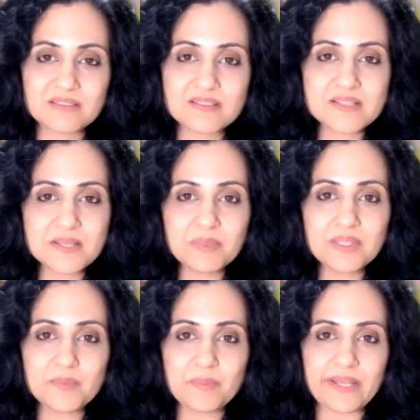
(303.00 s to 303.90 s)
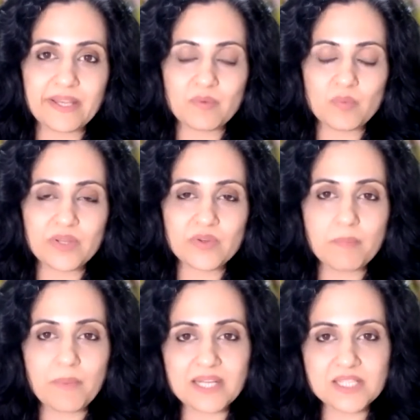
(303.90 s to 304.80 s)
the similar pain when you're
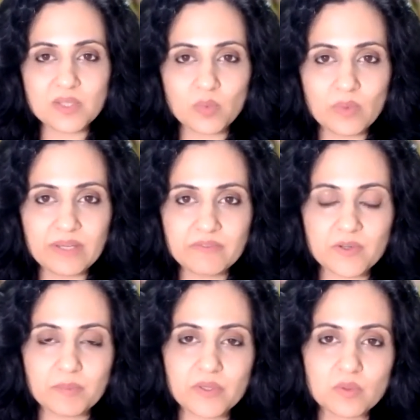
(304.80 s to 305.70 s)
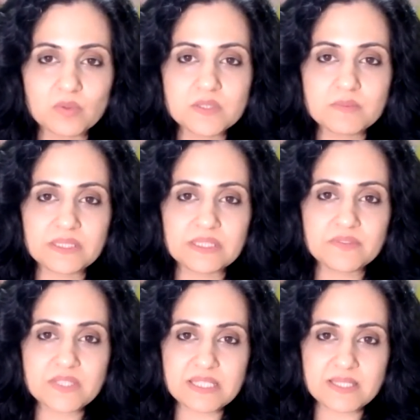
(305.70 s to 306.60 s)
parting away from your old belief
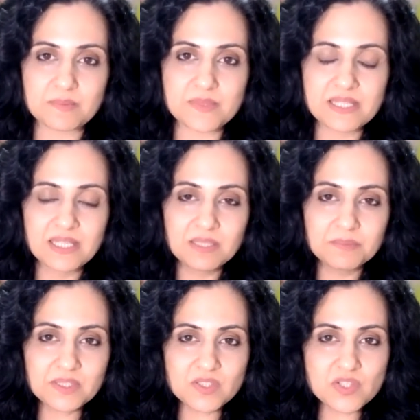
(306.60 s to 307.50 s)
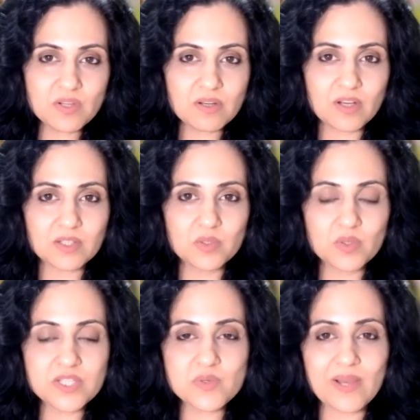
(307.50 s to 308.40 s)
systems because you're not
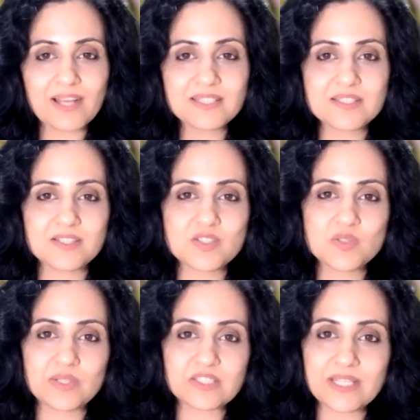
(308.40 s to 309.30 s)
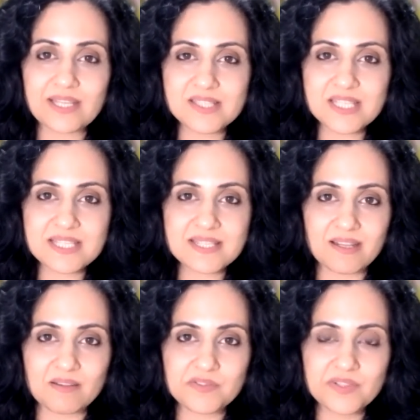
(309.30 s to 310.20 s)
going to access your authentic
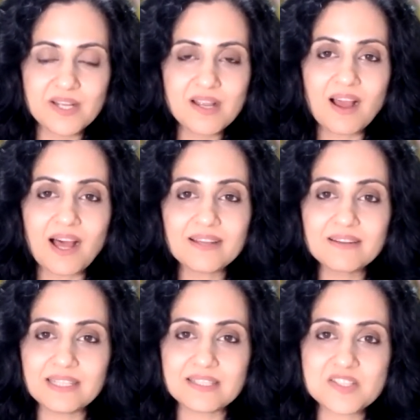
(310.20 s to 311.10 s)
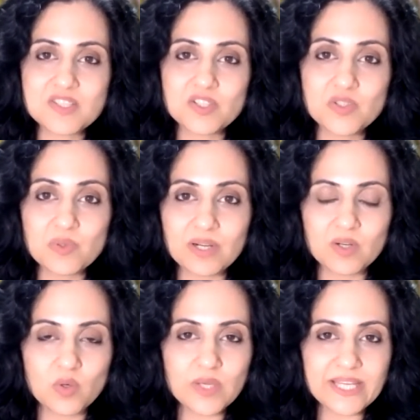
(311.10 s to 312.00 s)
self unless you are
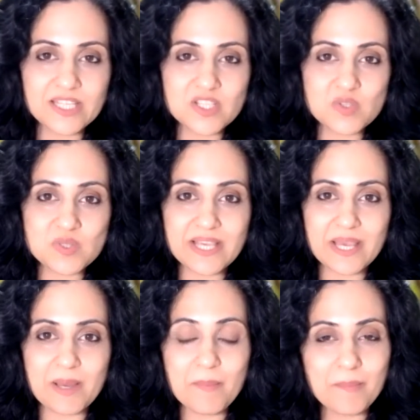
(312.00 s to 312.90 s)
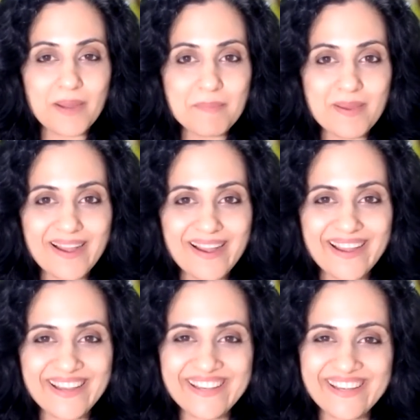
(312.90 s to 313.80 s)
going to say bye bye